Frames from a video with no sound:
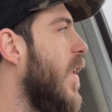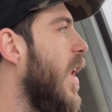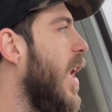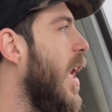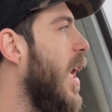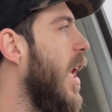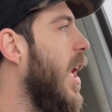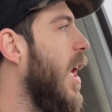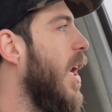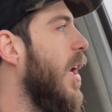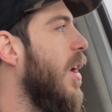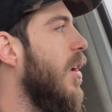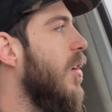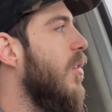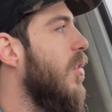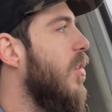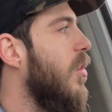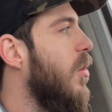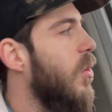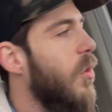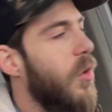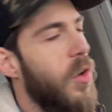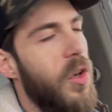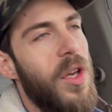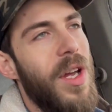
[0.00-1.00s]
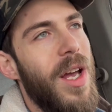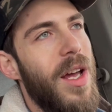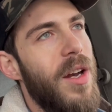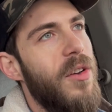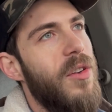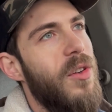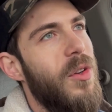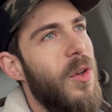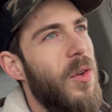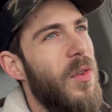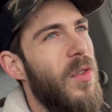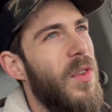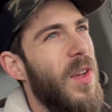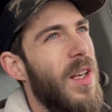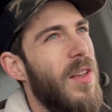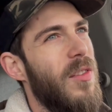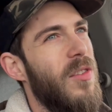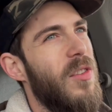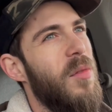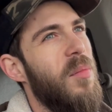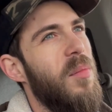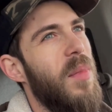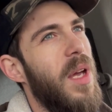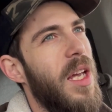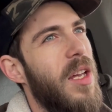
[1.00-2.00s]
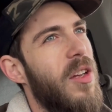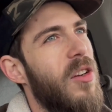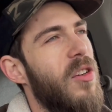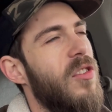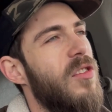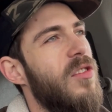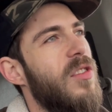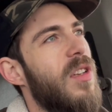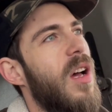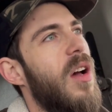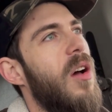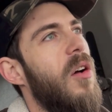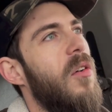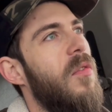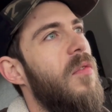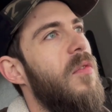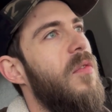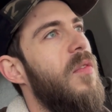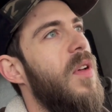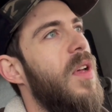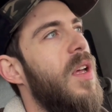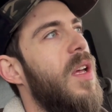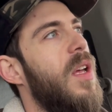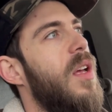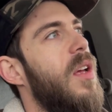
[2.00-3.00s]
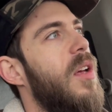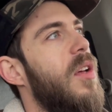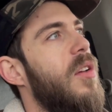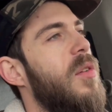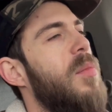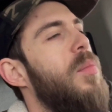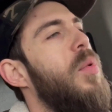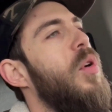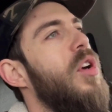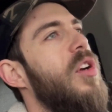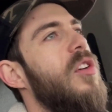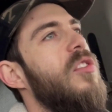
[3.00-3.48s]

And, you know, you got to do things to put